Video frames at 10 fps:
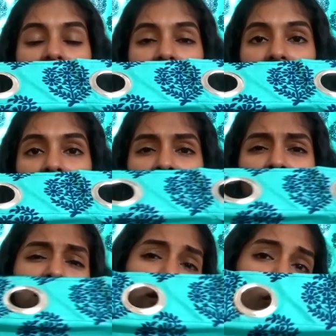light
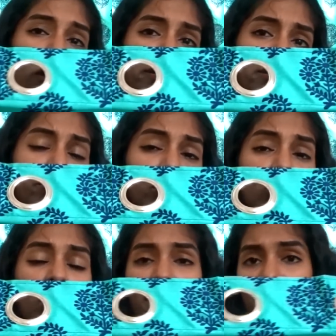turquoise
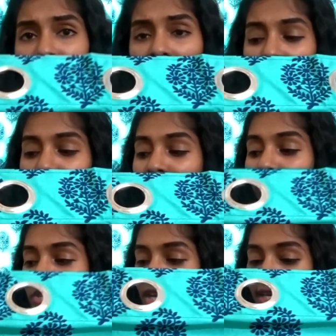blue and dark
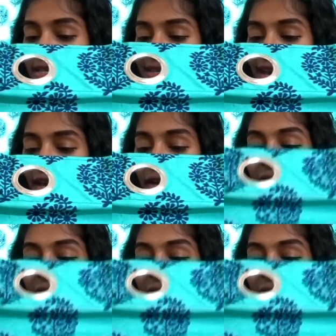blue shade is there,